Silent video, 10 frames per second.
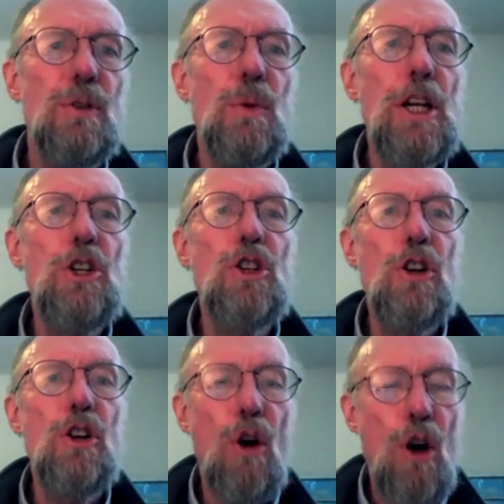We
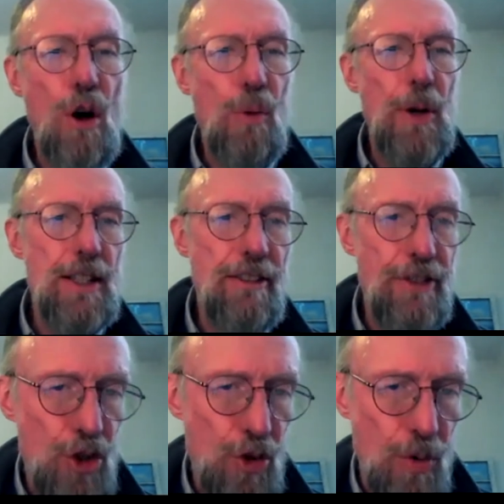should always have
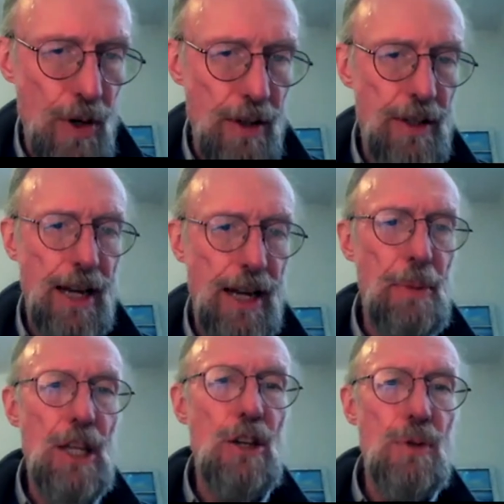ensured that it
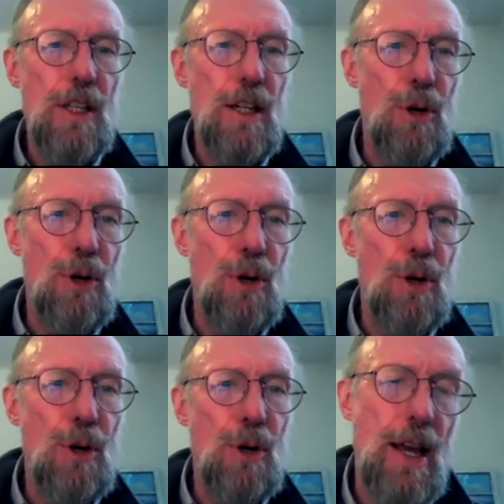be used in
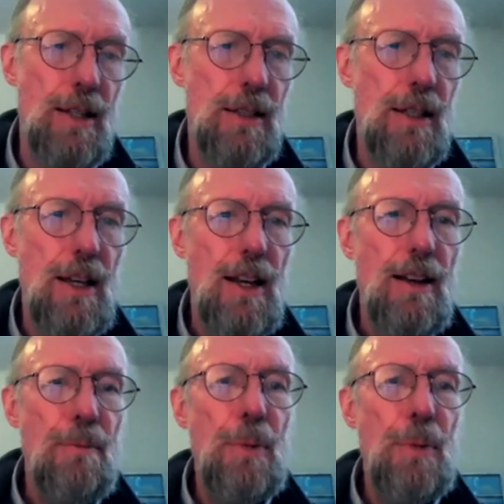appropriate ways.
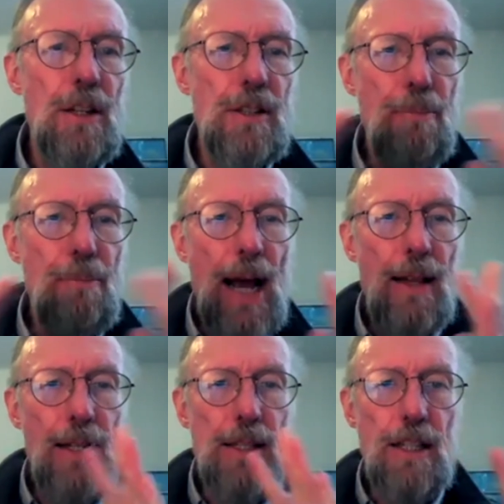But there's a
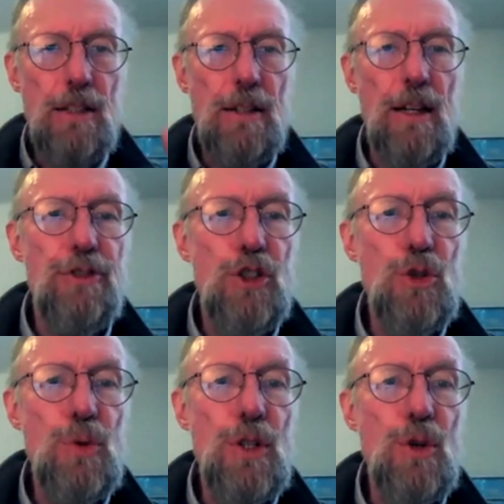balance here of, do
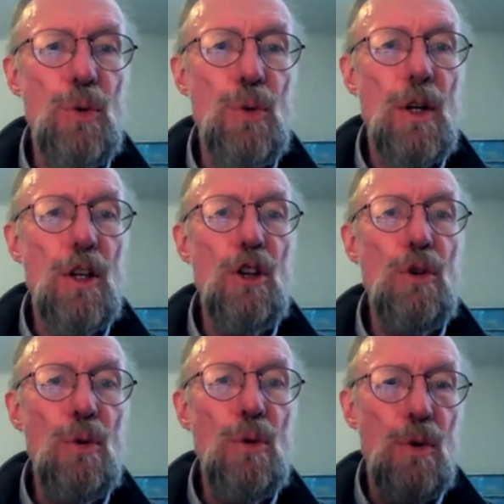you
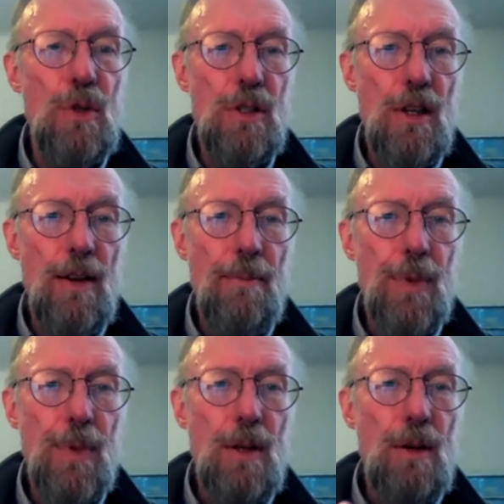use
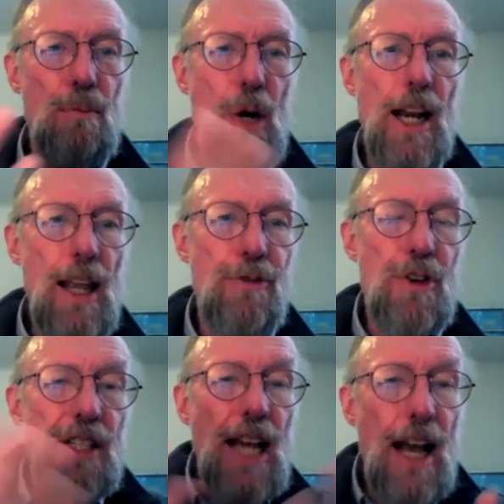money
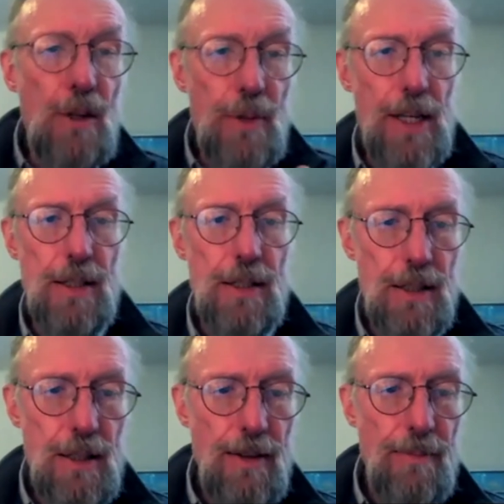for
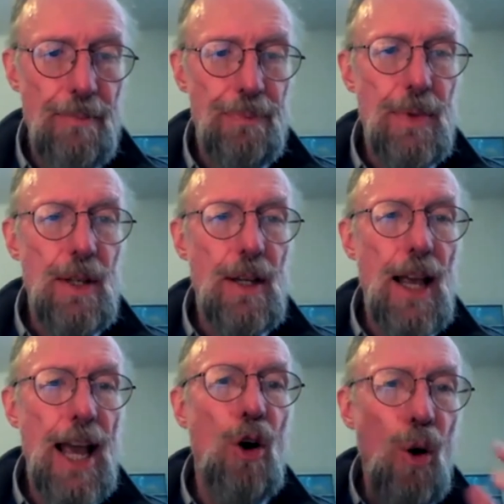salaries
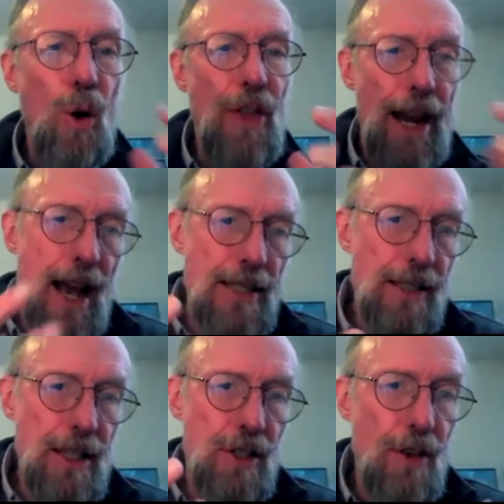and hold that
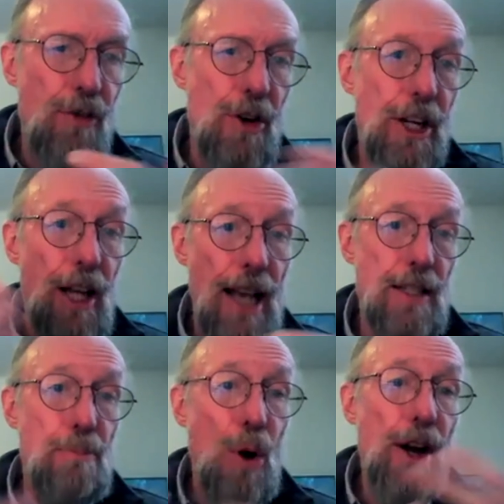hostage
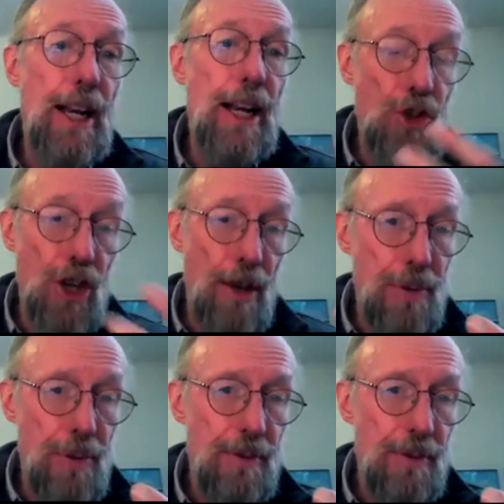as a bargaining chip